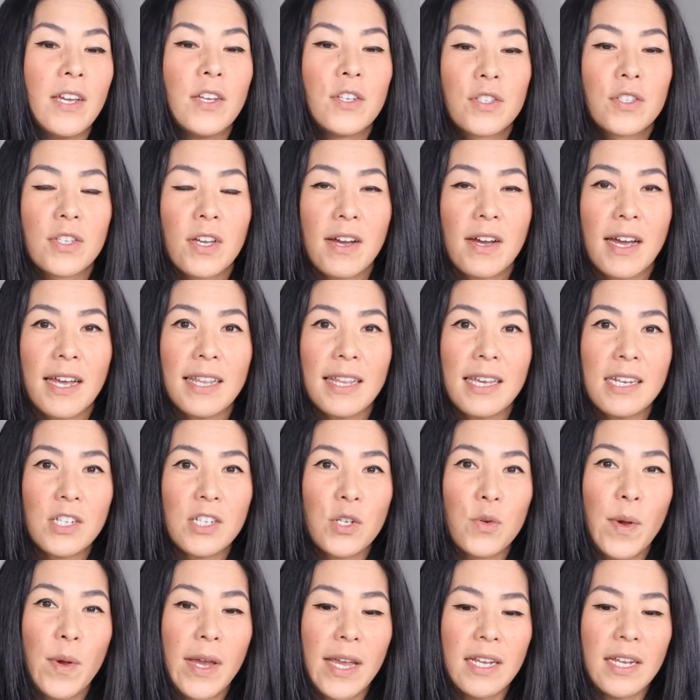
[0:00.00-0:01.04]
So I like
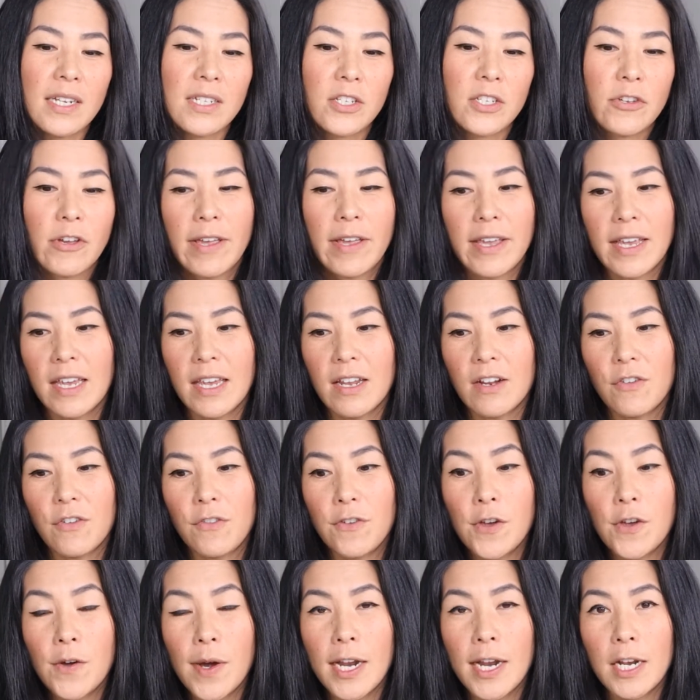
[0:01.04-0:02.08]
to wait until I get a
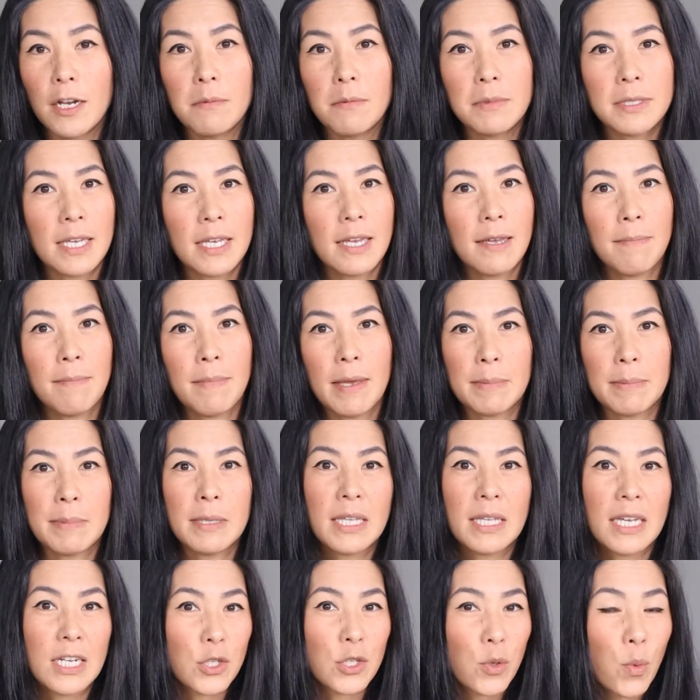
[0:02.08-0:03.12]
few items in, maybe
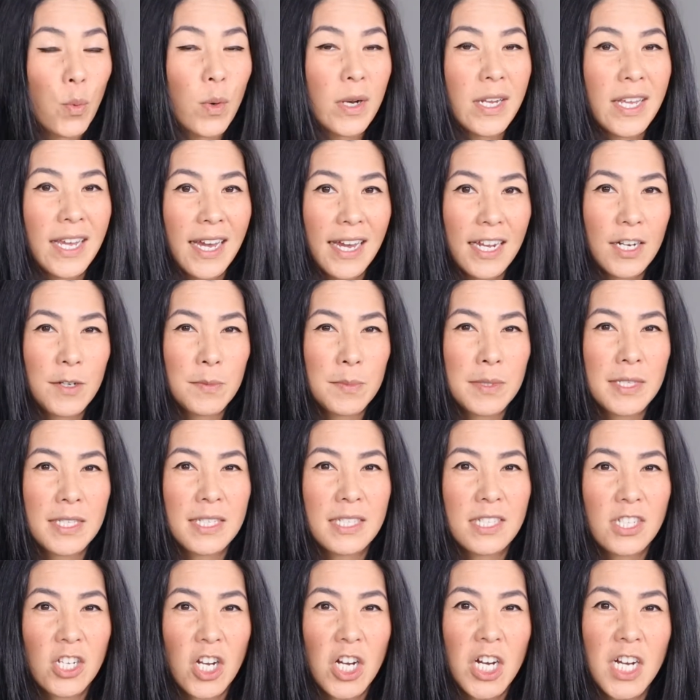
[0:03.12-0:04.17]
like 20 items in
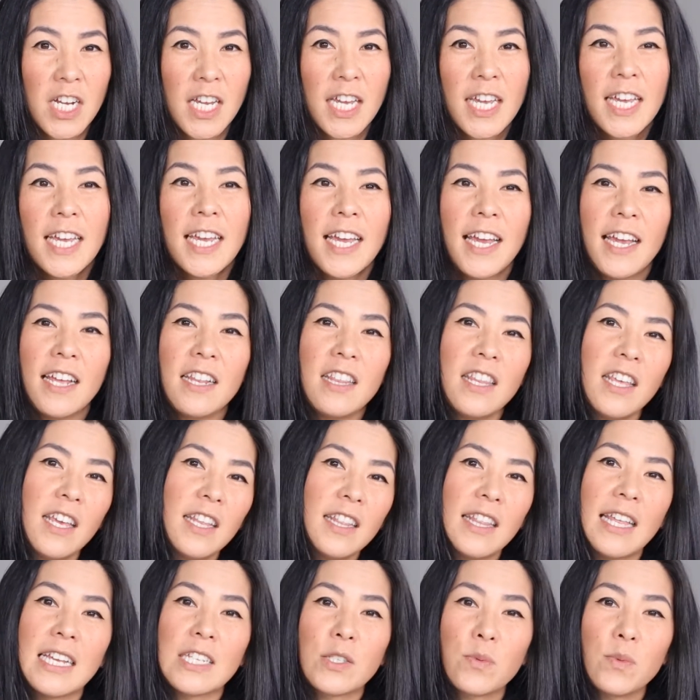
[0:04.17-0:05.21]
stock, and
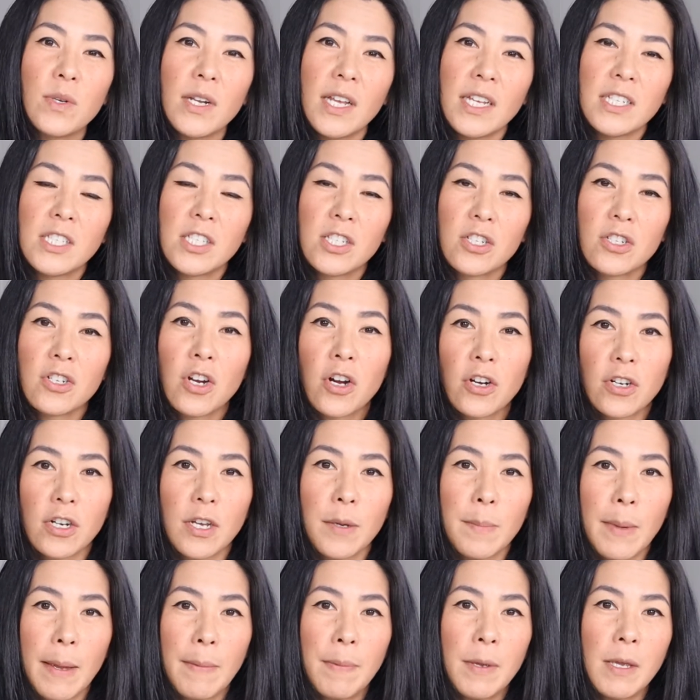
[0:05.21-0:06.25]
then that's when I turn
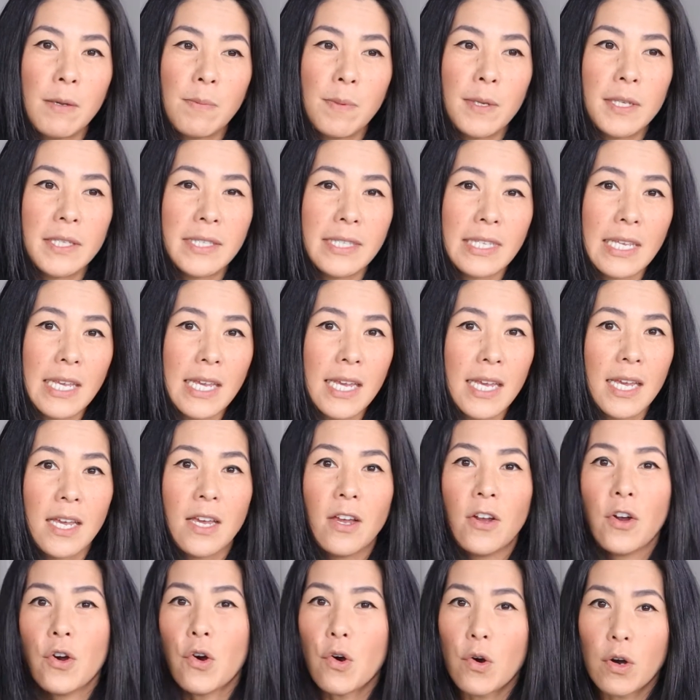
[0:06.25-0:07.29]
on my PPC
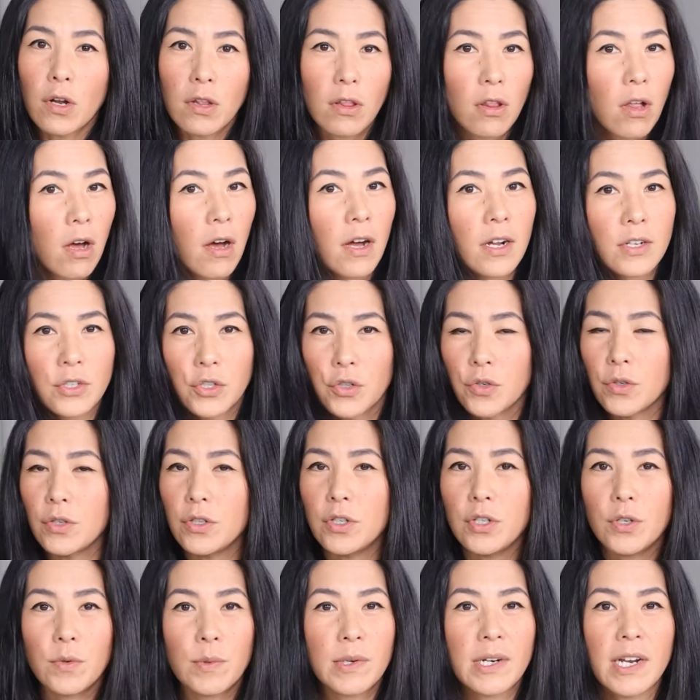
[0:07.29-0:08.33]
or launch or
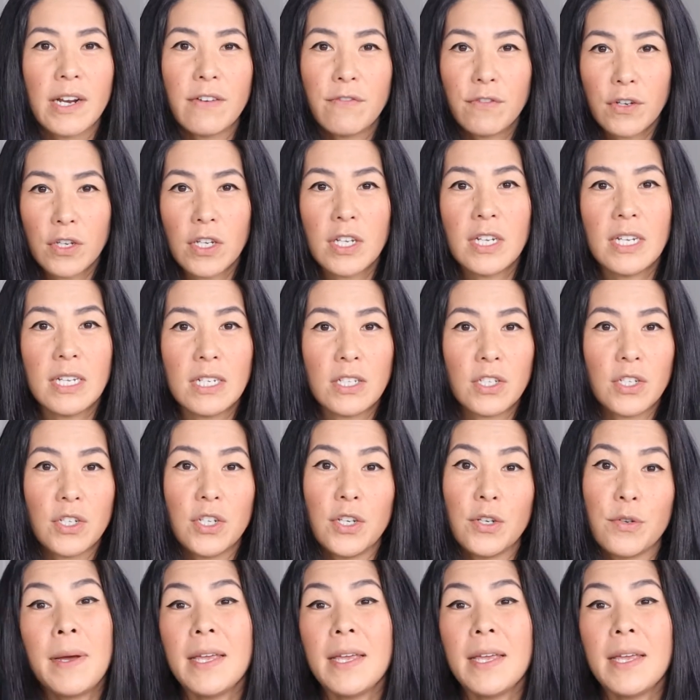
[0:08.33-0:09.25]
do whatever you need to do.